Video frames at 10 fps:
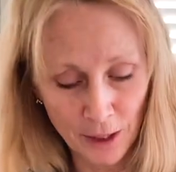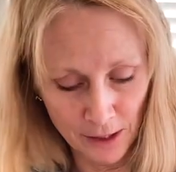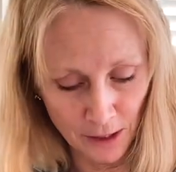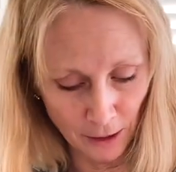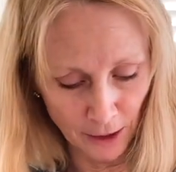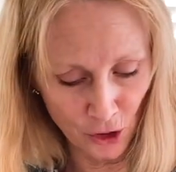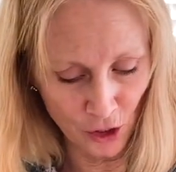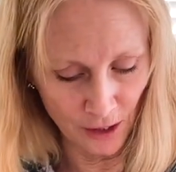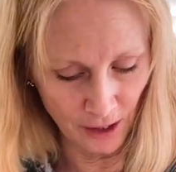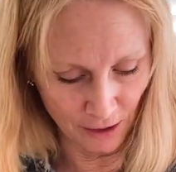It's
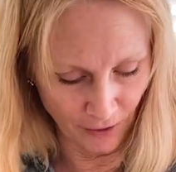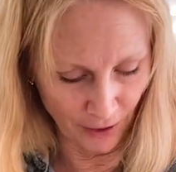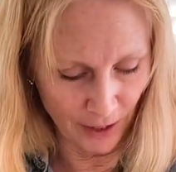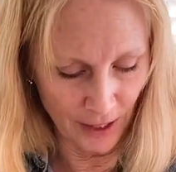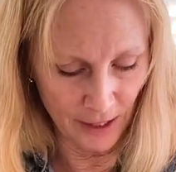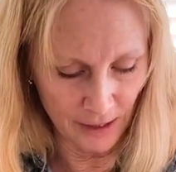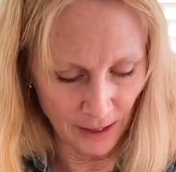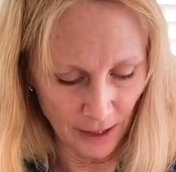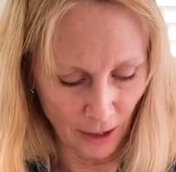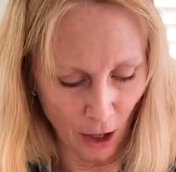delicious. It's very
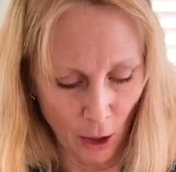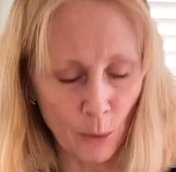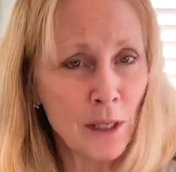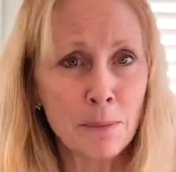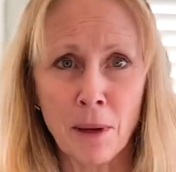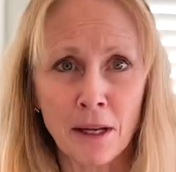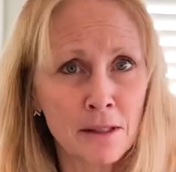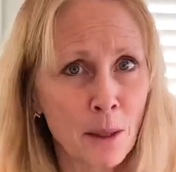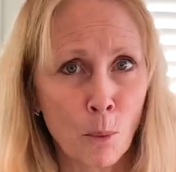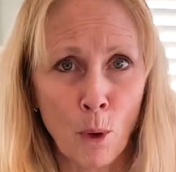easy. It always
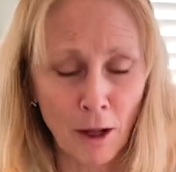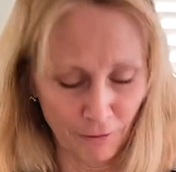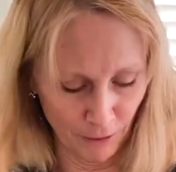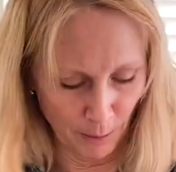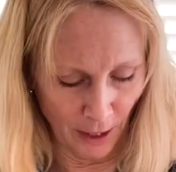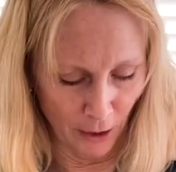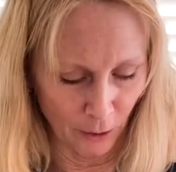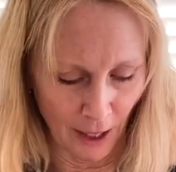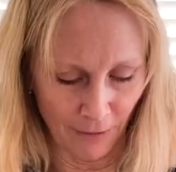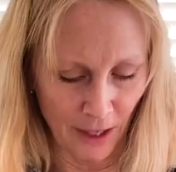bakes up well for me. I
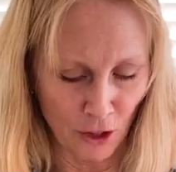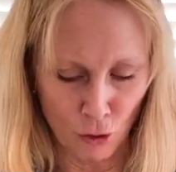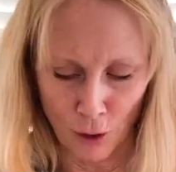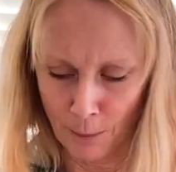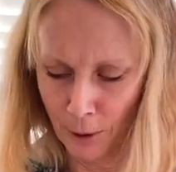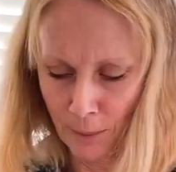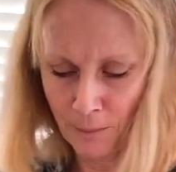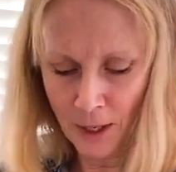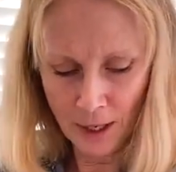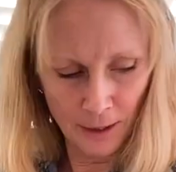don't have any
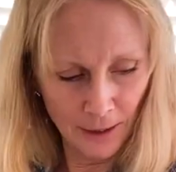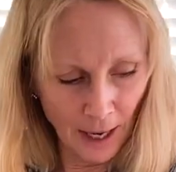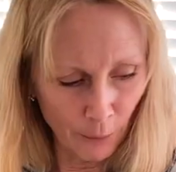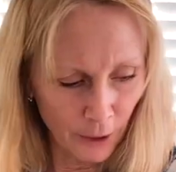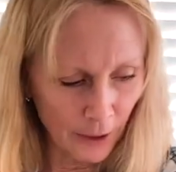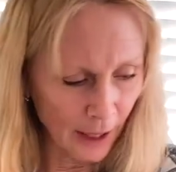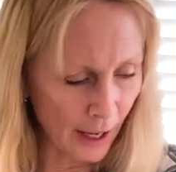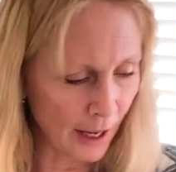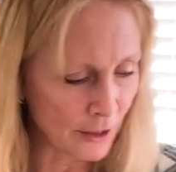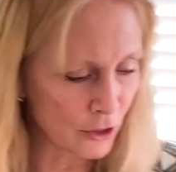trouble. Now we're going to
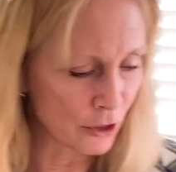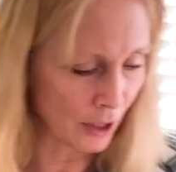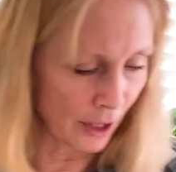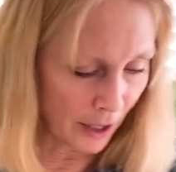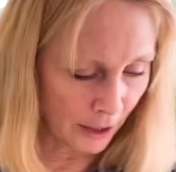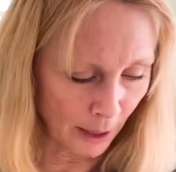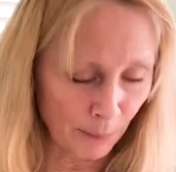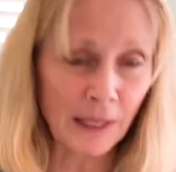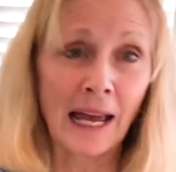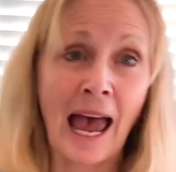add a cup
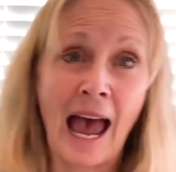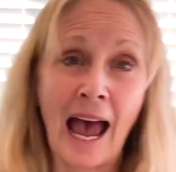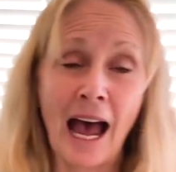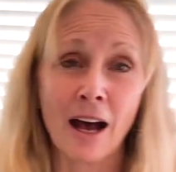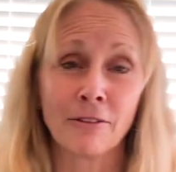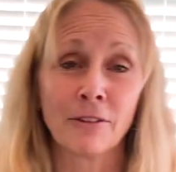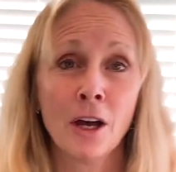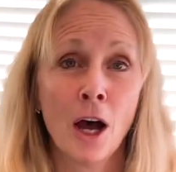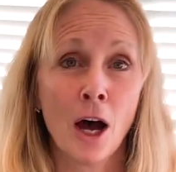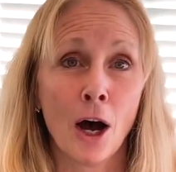and a half
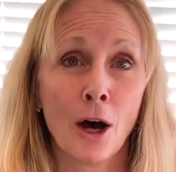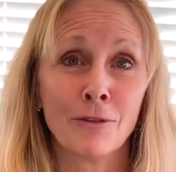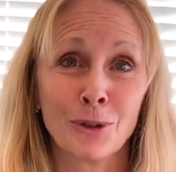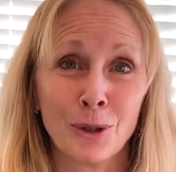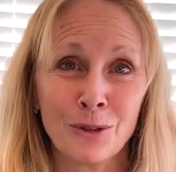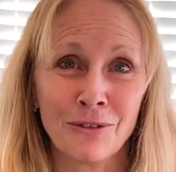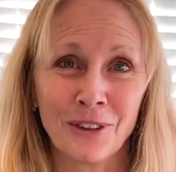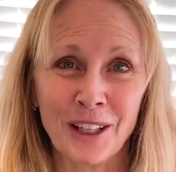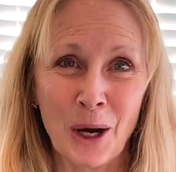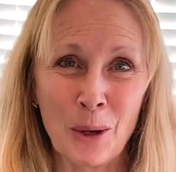of
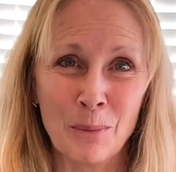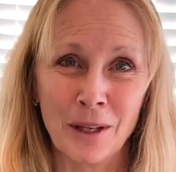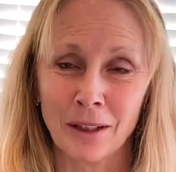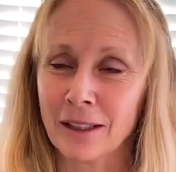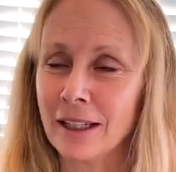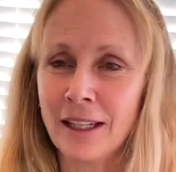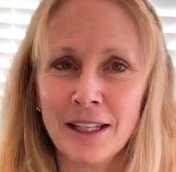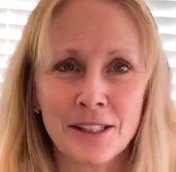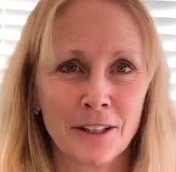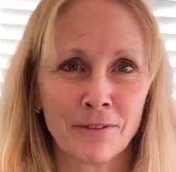gluten-free oatmeal.
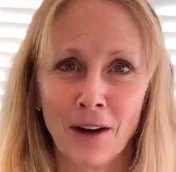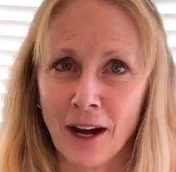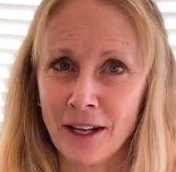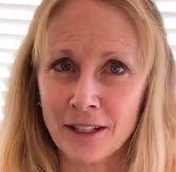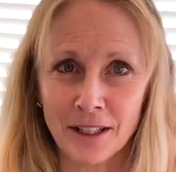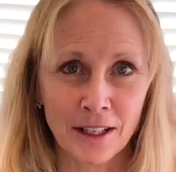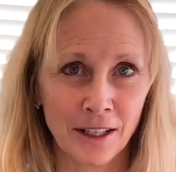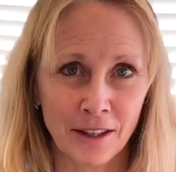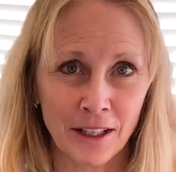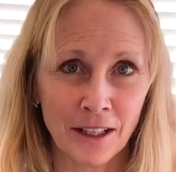Easy to find
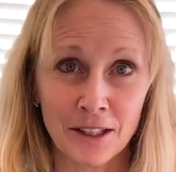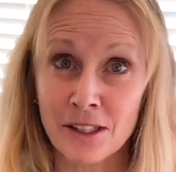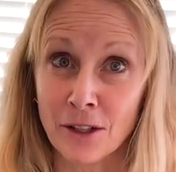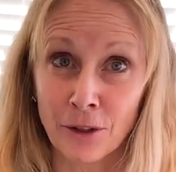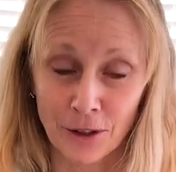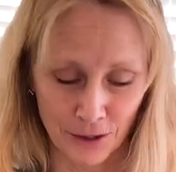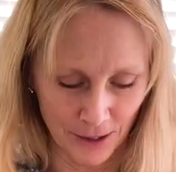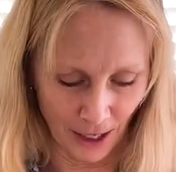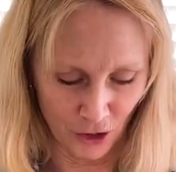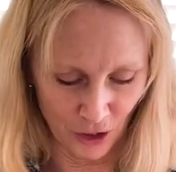in the cereal
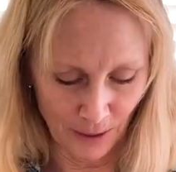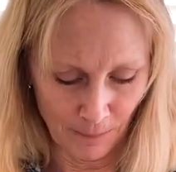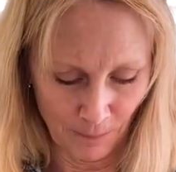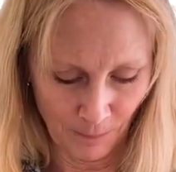section.